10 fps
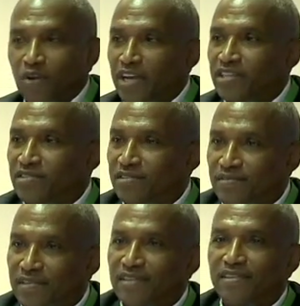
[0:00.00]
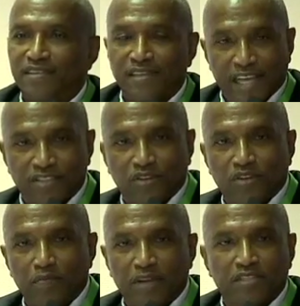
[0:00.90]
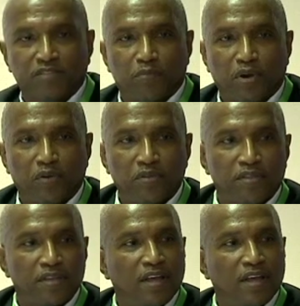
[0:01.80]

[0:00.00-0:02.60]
it's a good mix of both.